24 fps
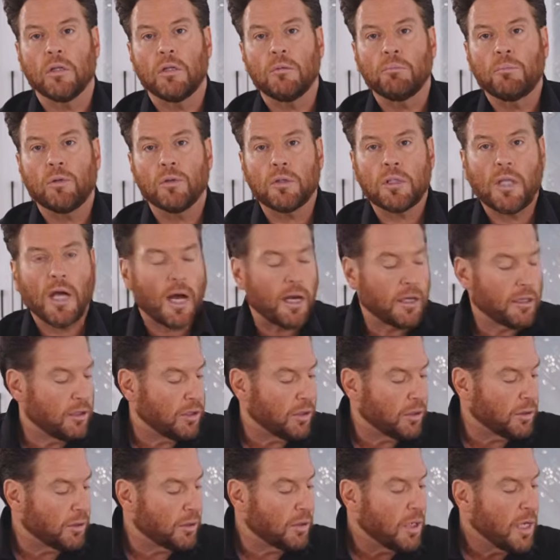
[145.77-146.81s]
In
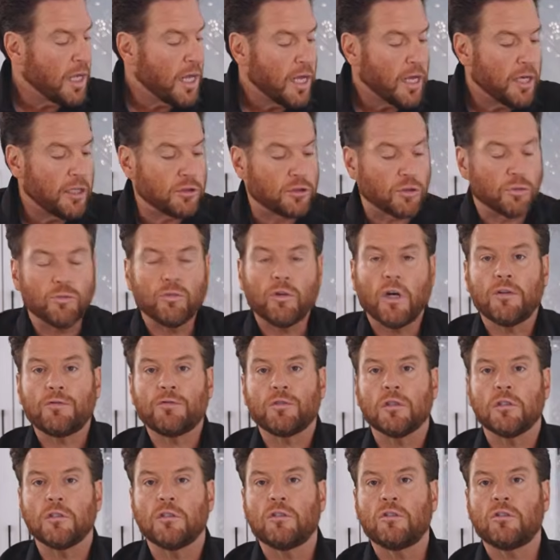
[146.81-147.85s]
Potacchio is a
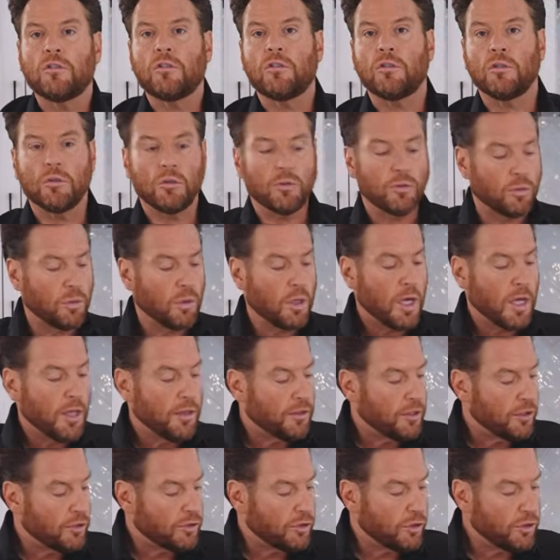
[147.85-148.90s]
reference to
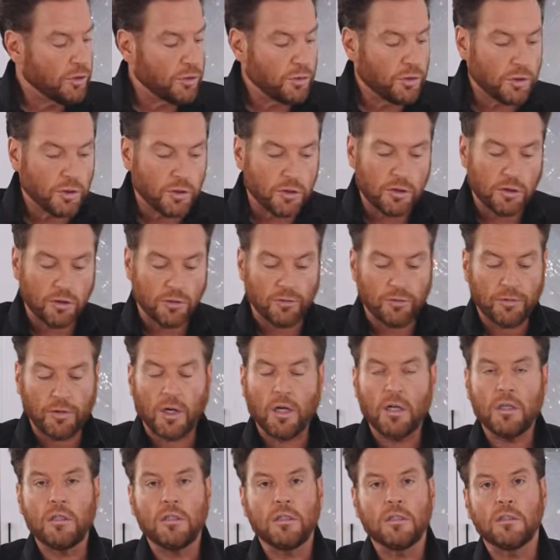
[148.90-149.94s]
this usage of
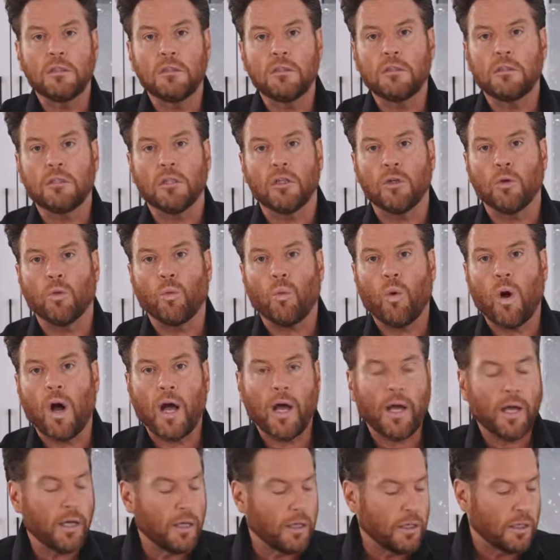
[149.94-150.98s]
onions and
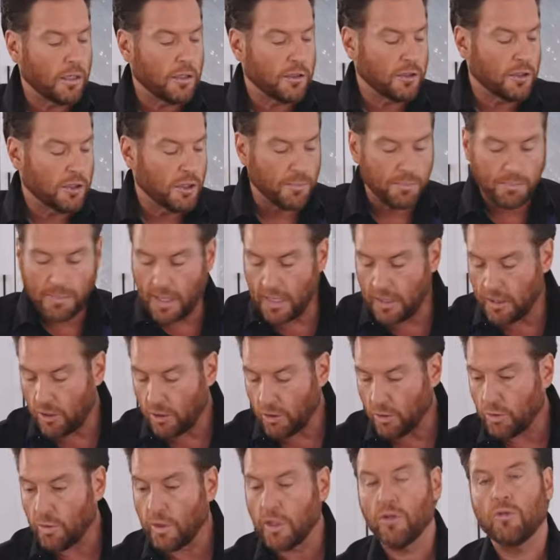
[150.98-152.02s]
wine and
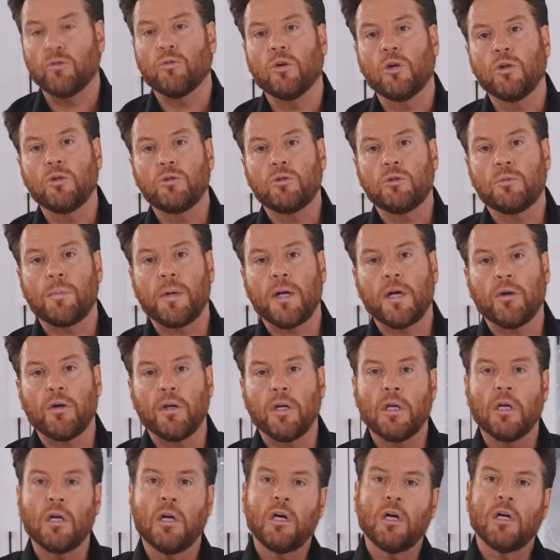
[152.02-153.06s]
tomato and
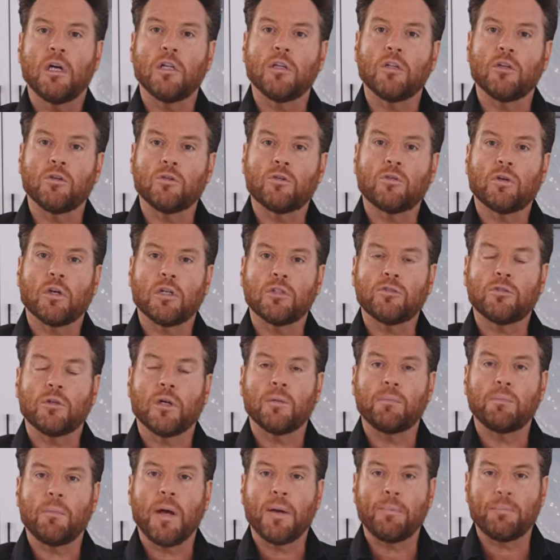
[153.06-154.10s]
rosemary, a little crushed
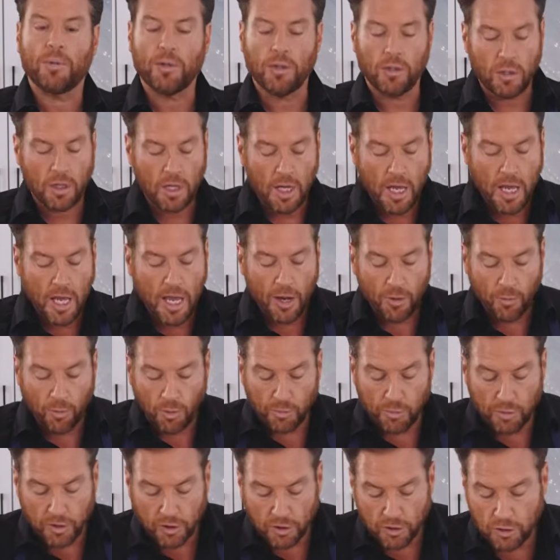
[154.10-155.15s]
red pepper. And
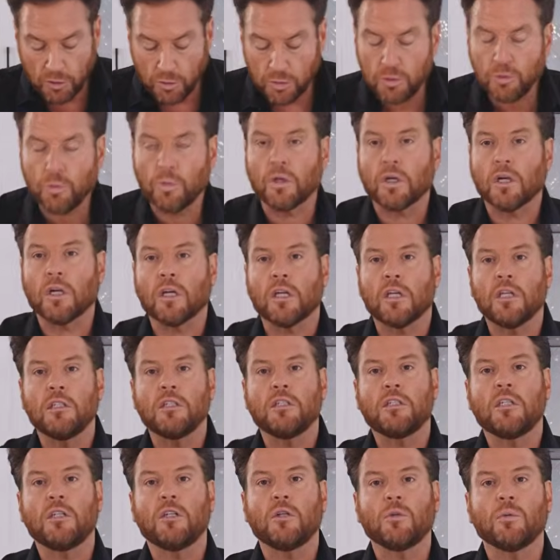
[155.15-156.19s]
what we're gonna do is we're gonna
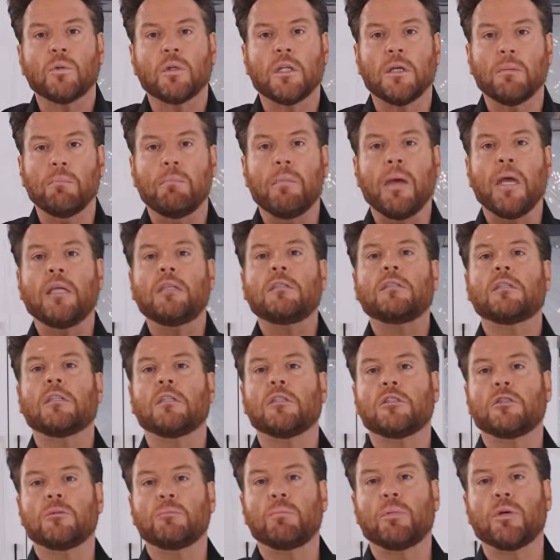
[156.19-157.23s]
continually baste
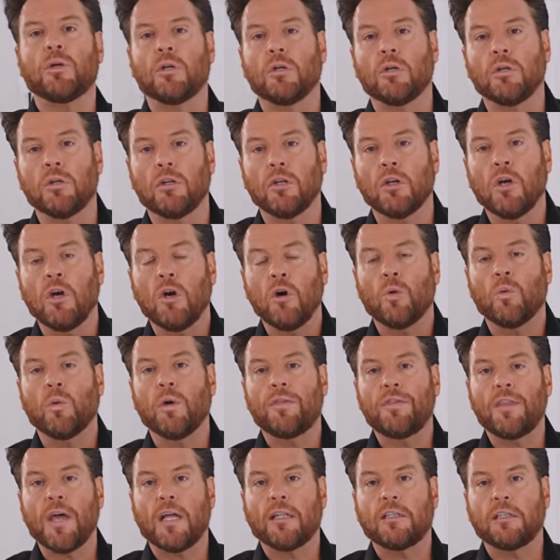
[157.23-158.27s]
this bird
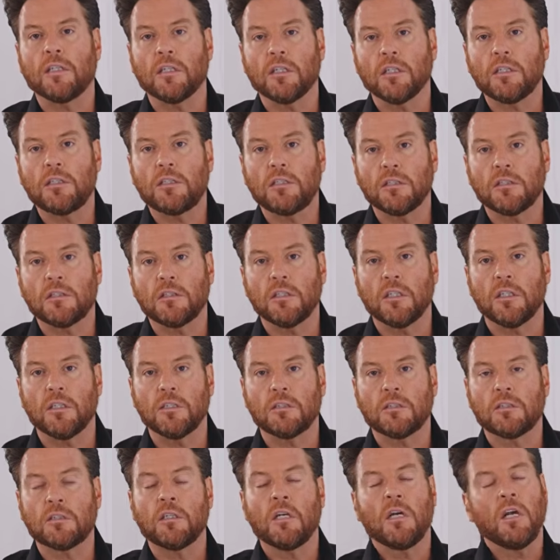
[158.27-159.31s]
with that
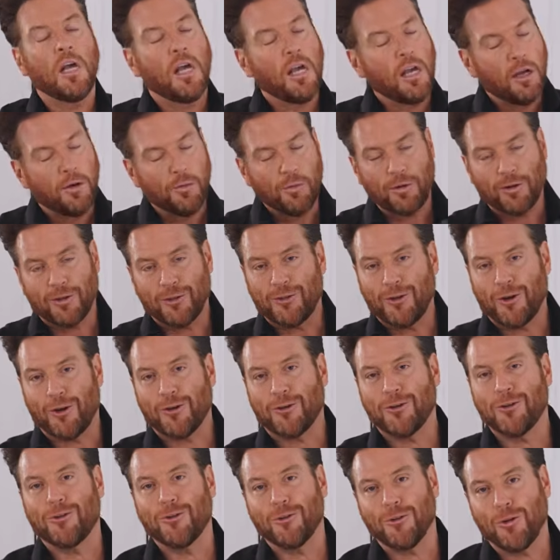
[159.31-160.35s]
deliciousness. And we're gonna
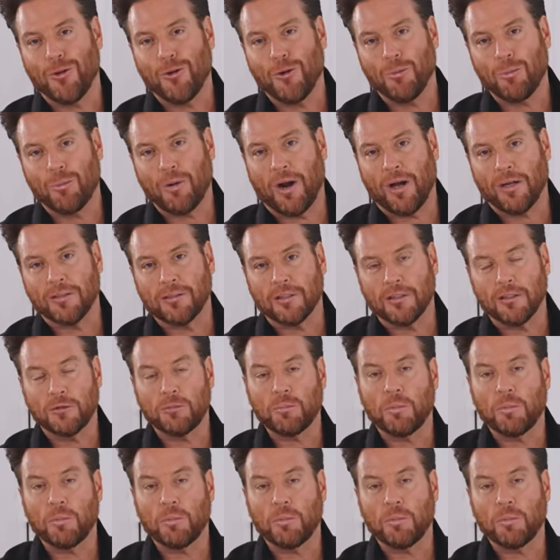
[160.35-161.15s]
talk you through the whole process.